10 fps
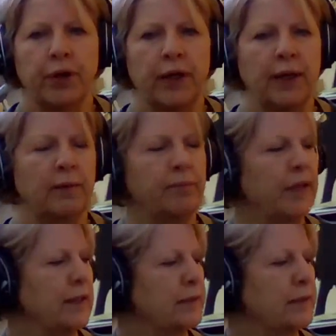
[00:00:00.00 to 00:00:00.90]
putting,
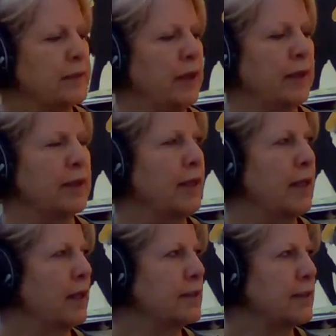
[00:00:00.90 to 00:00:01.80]
because one of the
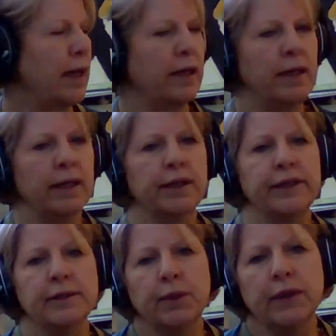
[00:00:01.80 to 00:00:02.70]
things that
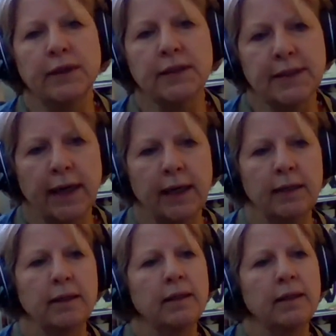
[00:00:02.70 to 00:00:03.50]
Nicholas Wilton said